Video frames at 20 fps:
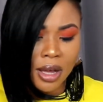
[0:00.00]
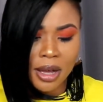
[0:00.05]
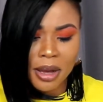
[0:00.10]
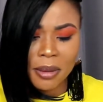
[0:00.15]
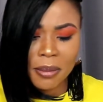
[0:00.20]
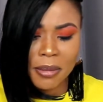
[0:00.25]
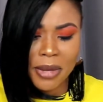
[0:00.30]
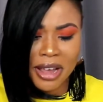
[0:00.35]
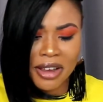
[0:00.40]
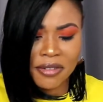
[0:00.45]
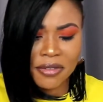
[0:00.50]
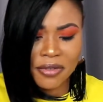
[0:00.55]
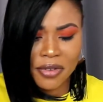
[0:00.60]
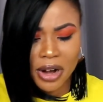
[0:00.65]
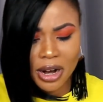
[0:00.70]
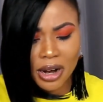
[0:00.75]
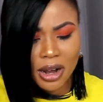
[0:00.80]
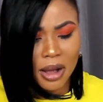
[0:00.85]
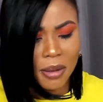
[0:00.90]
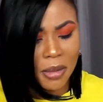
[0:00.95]
My
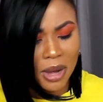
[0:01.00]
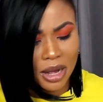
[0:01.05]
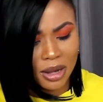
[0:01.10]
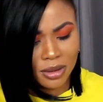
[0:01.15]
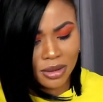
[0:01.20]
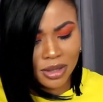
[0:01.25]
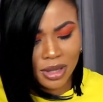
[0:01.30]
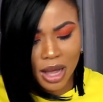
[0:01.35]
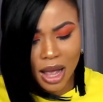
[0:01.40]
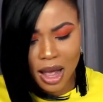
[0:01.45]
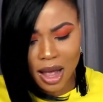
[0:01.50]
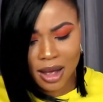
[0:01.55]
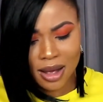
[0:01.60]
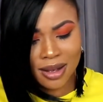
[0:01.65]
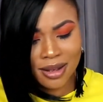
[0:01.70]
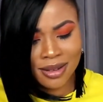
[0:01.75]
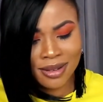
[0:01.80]
friend, come out. I